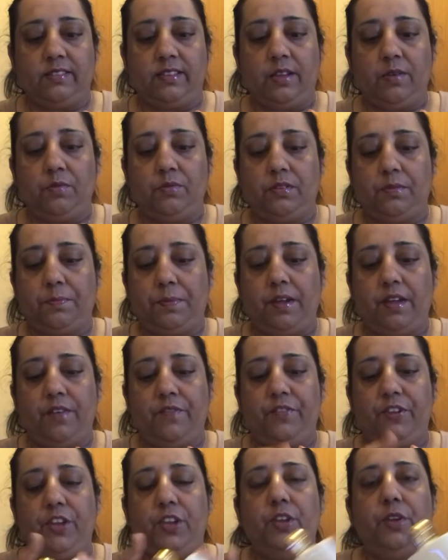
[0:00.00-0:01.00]
It was a
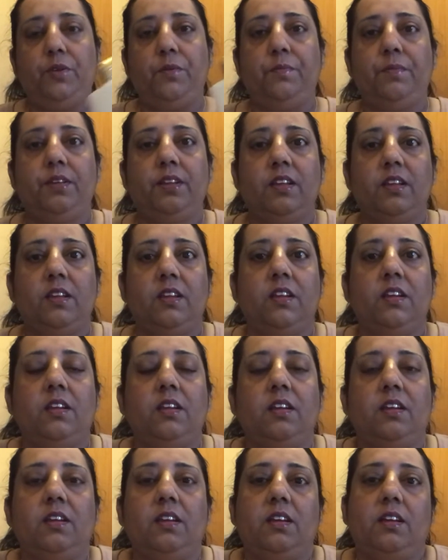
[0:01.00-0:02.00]
perfume
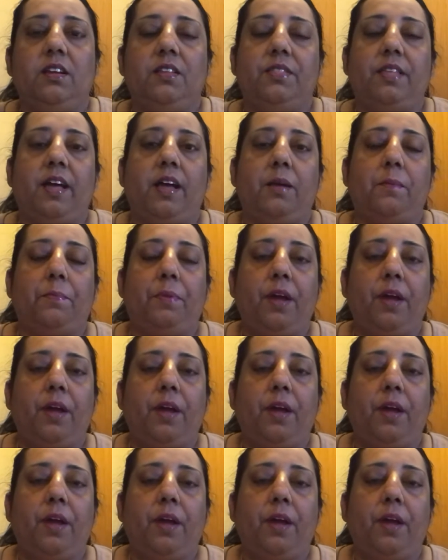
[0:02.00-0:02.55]
that